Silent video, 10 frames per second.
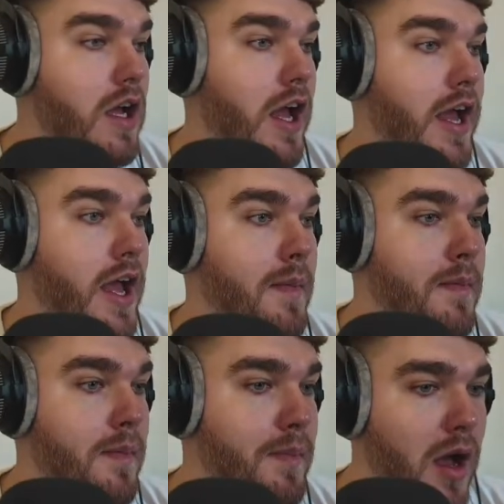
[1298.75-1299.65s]

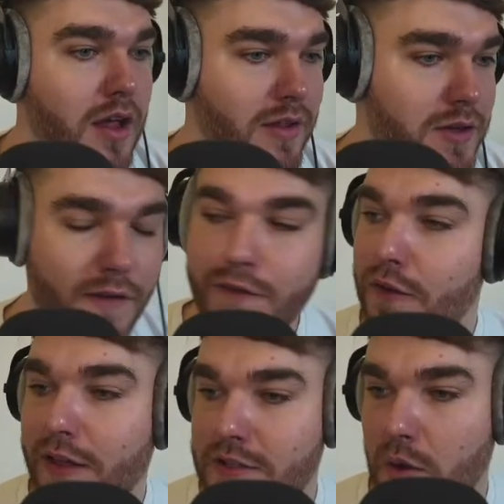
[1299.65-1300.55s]
But there was a few
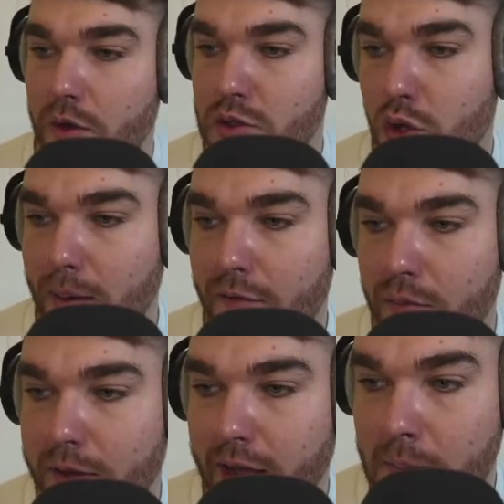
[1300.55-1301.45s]
things I want to talk about
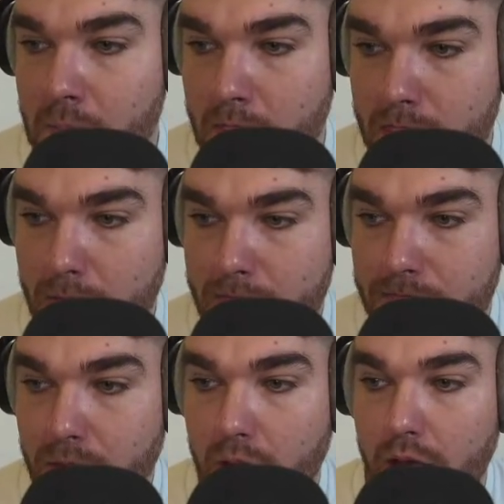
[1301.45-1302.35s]
from the game.
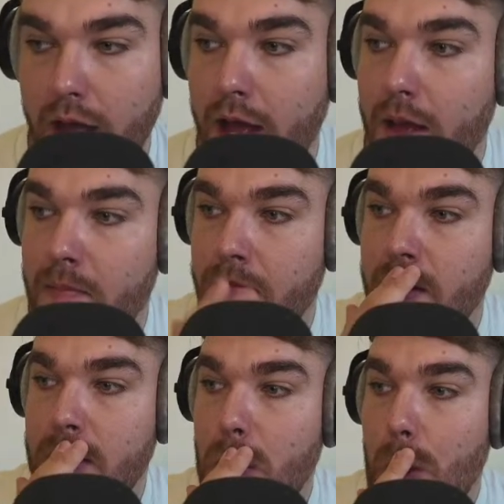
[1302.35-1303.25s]
Dominic
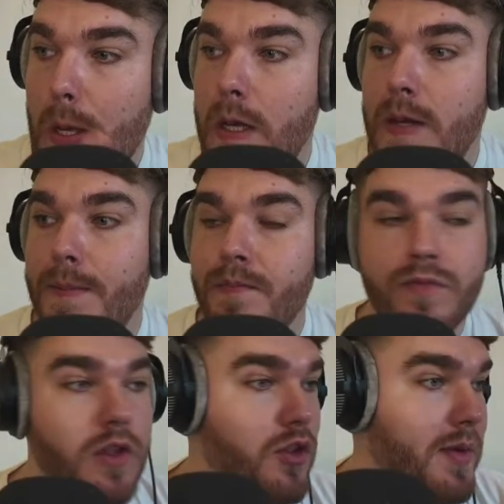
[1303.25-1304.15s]

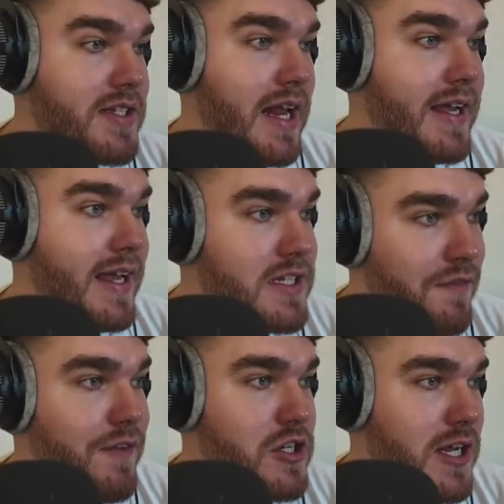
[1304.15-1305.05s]
Solanke is
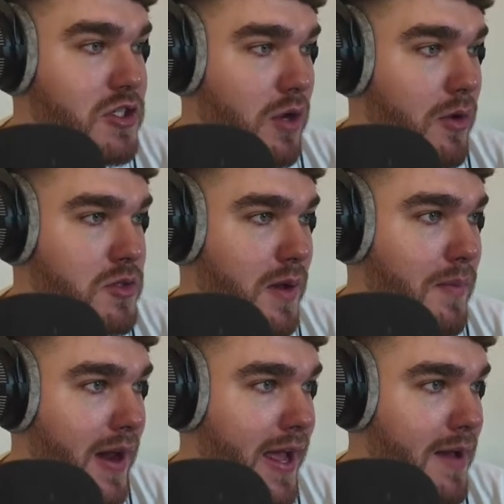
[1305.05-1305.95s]
officially a Tottenham Hotspur
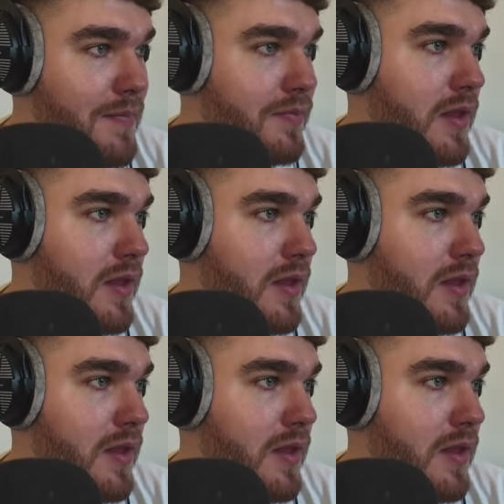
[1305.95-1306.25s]
player.